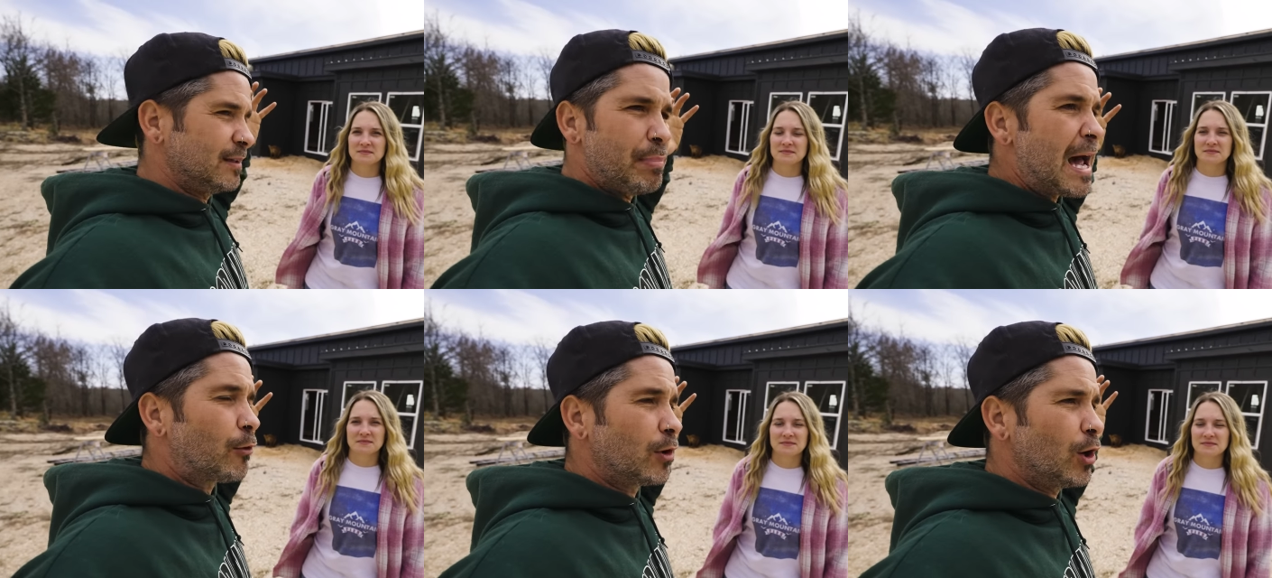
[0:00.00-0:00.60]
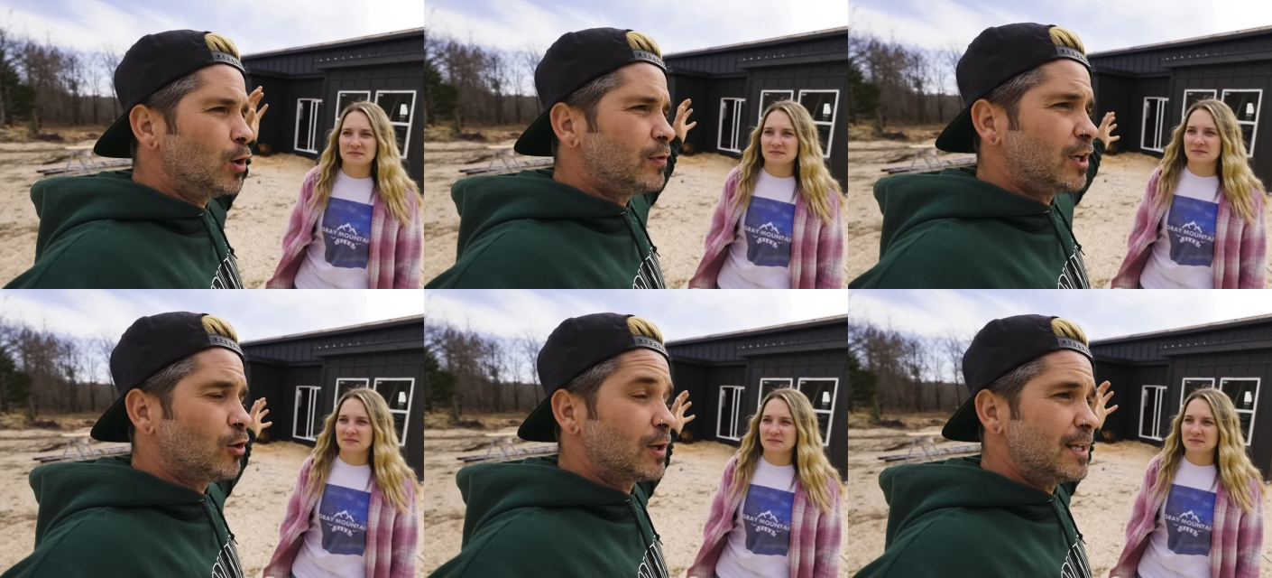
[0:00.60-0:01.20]
Speaker 1: power over
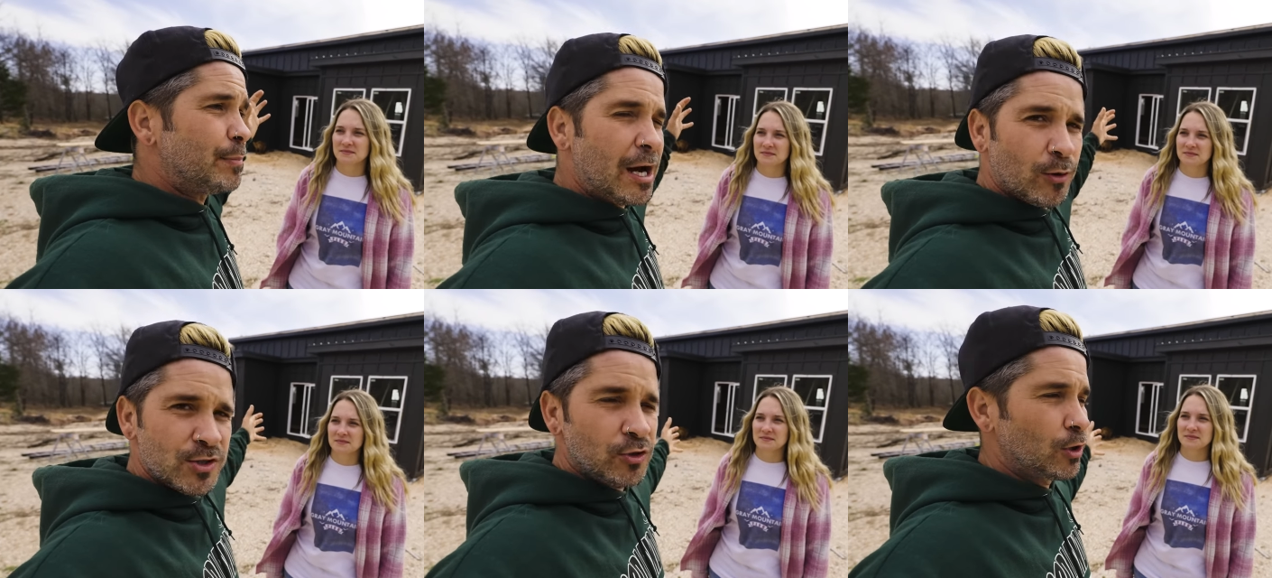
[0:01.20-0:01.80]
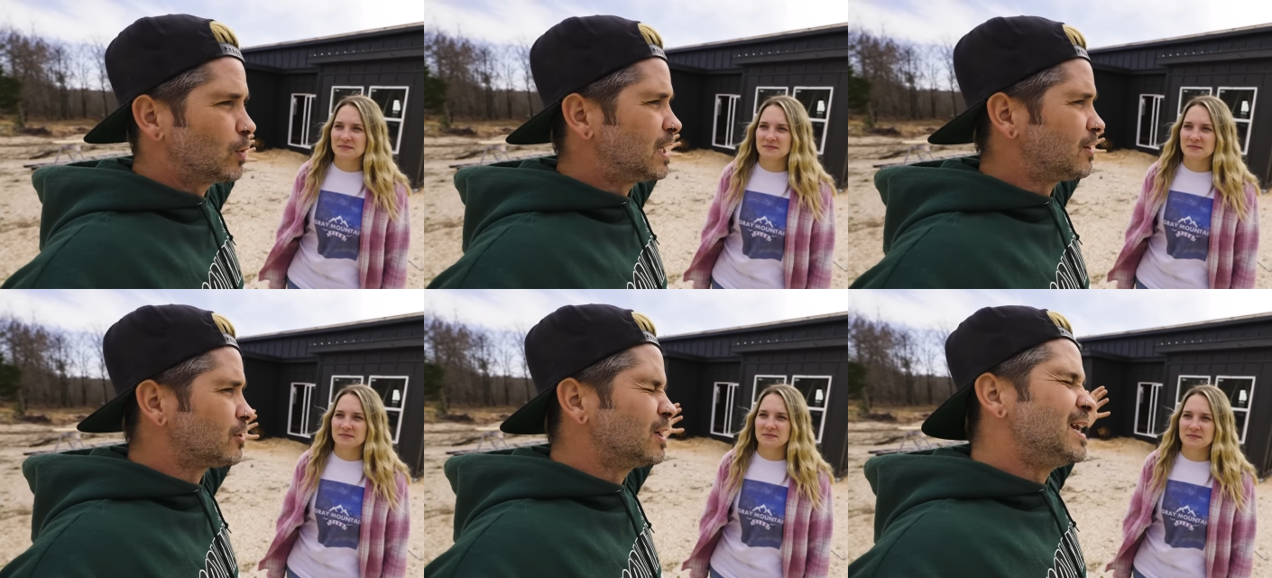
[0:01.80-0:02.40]
here or to get power solar,
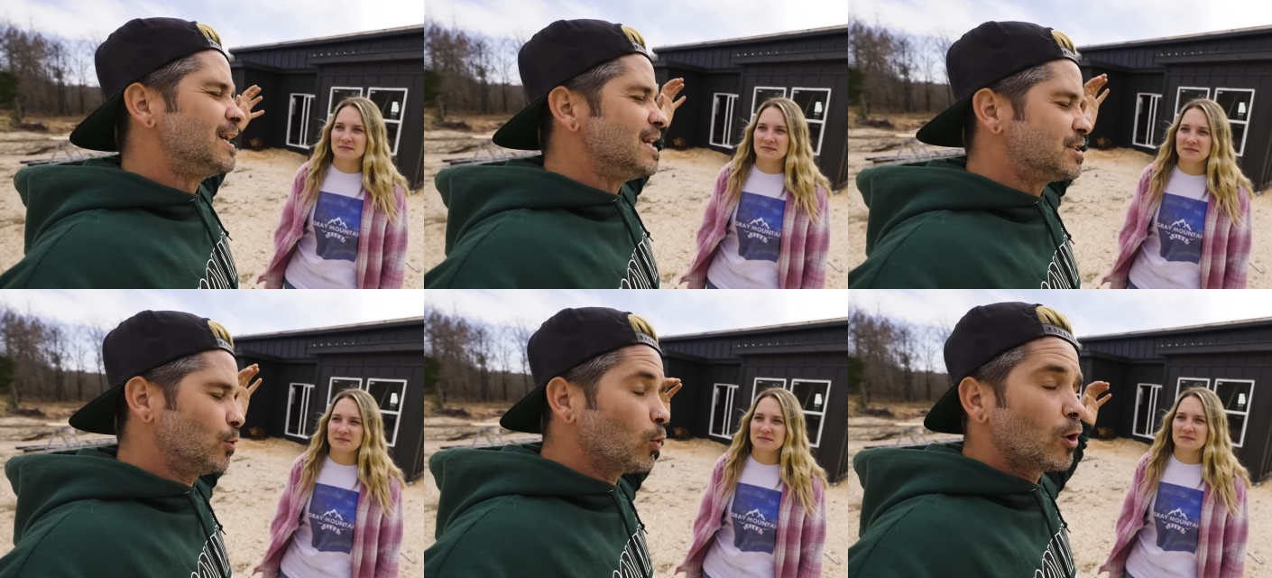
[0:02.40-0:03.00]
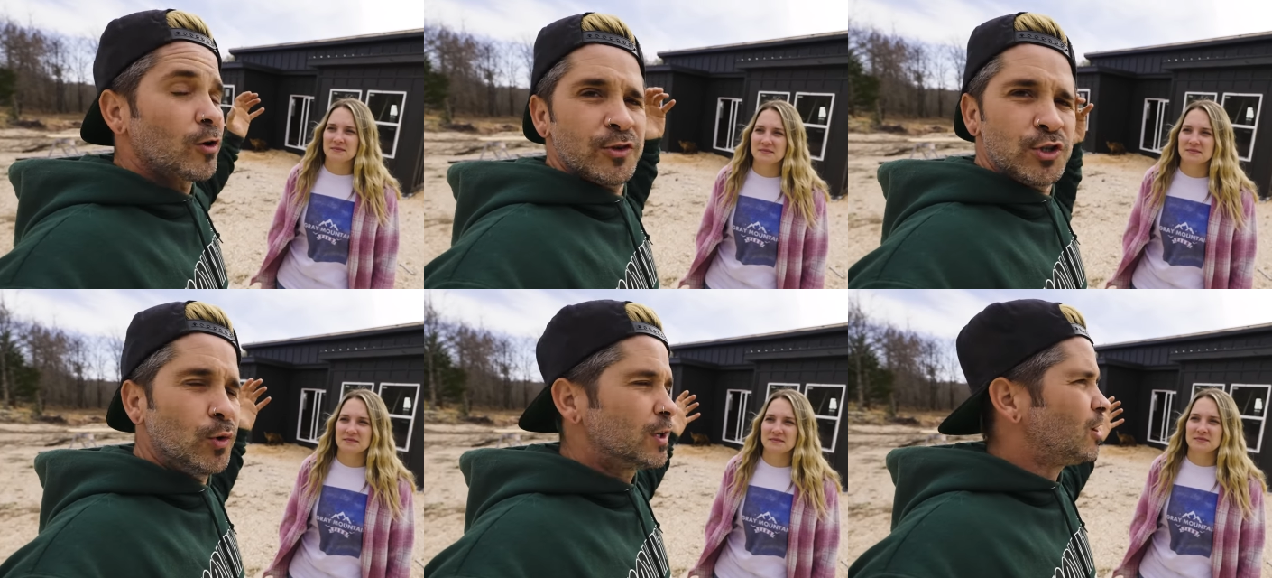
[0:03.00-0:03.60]
whatever? Is it worth
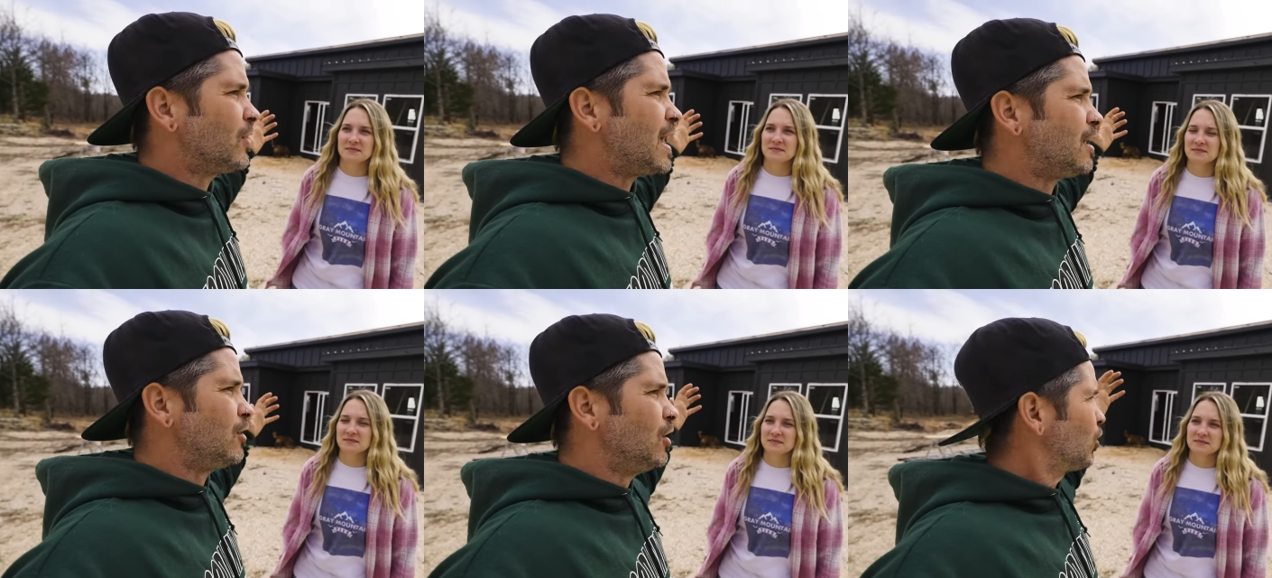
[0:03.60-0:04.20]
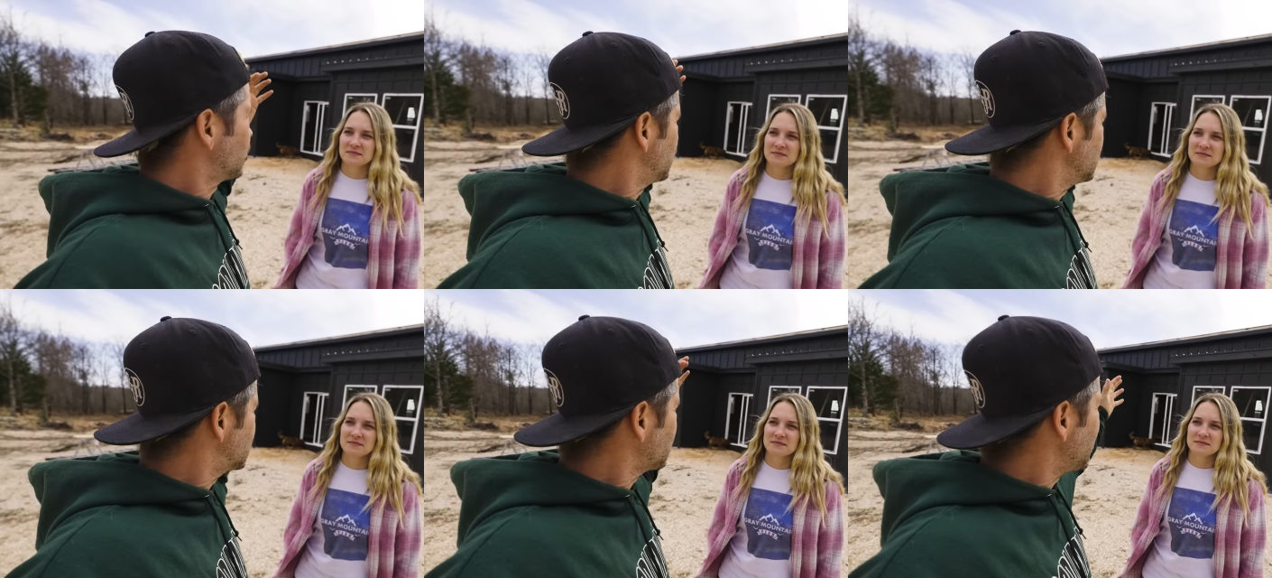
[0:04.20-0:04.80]
doing all that? Or do we
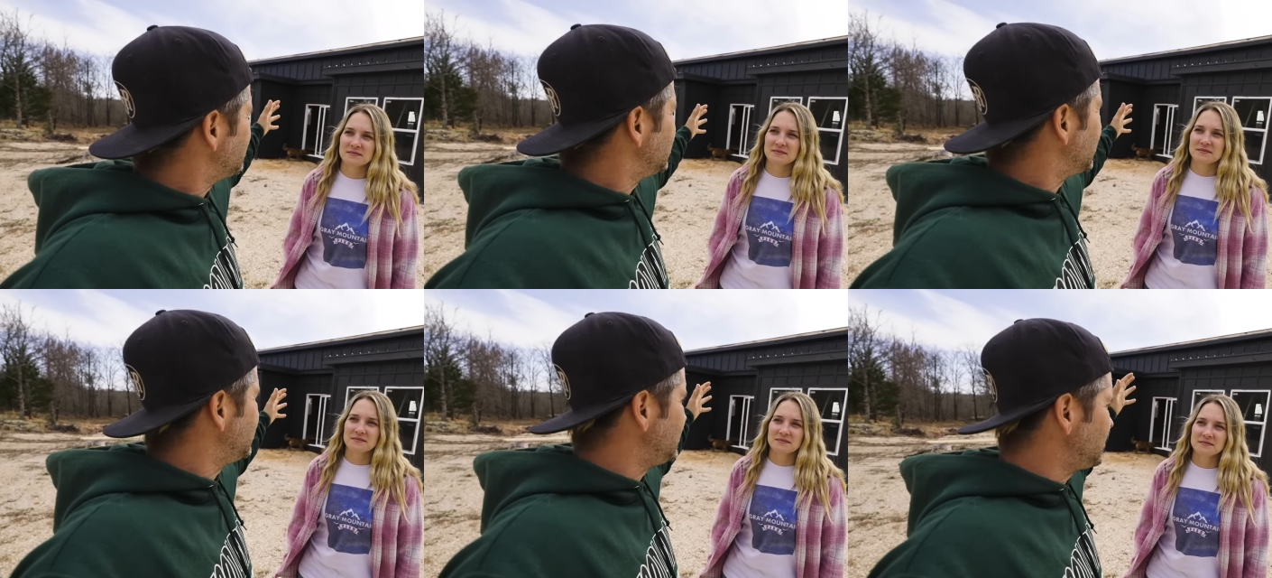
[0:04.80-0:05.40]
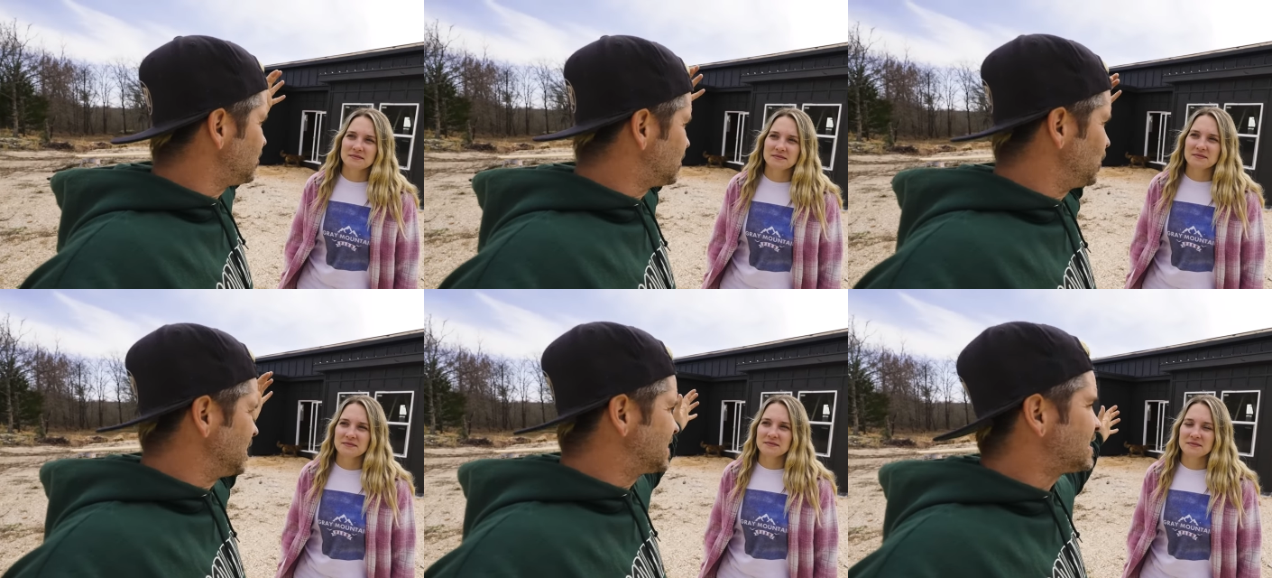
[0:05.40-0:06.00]
scrap the idea? Do
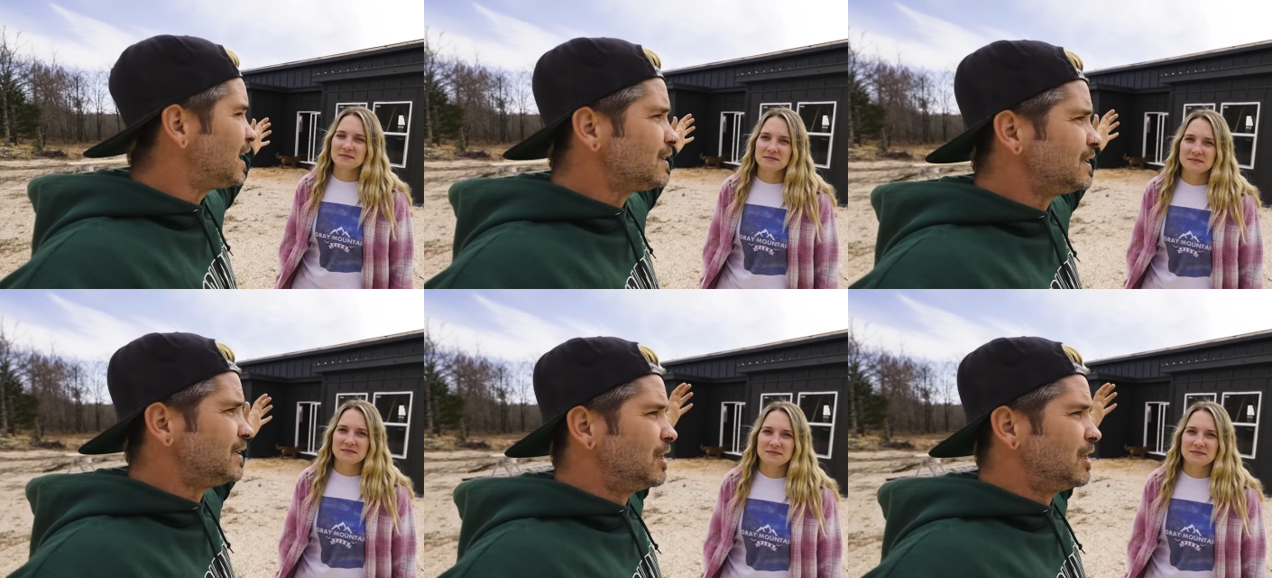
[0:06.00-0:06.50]
we sell it?